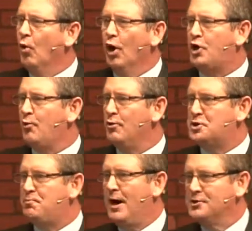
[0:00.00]
Work
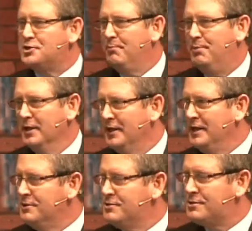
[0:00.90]

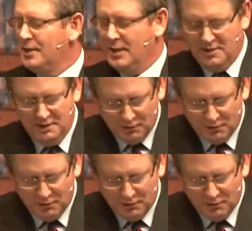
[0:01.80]
responsibilities,